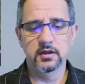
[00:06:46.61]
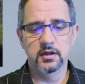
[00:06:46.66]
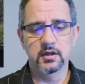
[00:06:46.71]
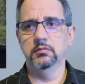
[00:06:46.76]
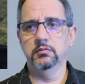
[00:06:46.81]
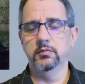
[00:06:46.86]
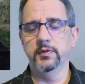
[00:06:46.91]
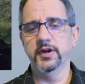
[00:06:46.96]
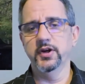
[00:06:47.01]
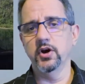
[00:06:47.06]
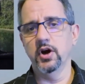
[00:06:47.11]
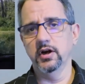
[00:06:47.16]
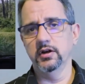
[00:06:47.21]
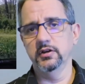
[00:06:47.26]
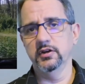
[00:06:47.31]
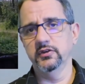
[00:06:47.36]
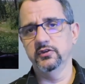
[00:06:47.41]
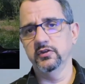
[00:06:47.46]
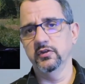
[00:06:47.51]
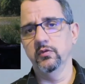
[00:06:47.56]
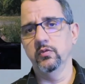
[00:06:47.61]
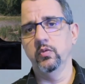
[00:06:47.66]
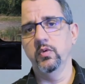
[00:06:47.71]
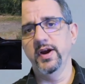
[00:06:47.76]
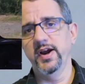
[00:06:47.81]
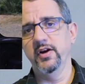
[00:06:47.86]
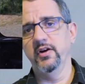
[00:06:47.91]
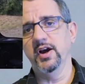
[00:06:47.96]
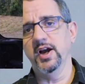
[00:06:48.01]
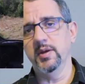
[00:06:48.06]
regardless of
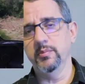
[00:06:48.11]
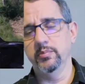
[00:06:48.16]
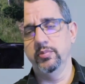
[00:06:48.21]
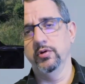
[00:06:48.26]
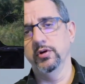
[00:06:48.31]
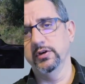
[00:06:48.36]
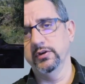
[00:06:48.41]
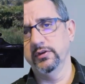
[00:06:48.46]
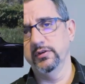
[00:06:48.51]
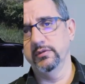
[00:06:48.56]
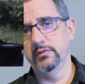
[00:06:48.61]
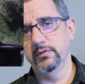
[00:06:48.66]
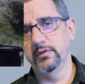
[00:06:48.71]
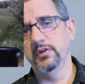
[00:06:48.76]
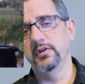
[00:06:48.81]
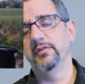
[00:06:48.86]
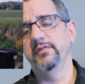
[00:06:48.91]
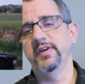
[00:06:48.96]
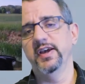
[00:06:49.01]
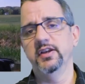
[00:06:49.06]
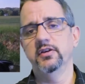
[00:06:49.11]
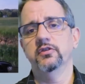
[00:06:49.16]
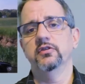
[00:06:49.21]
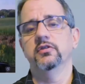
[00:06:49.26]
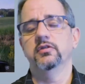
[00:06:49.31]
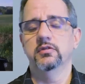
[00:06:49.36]
where I put the vent.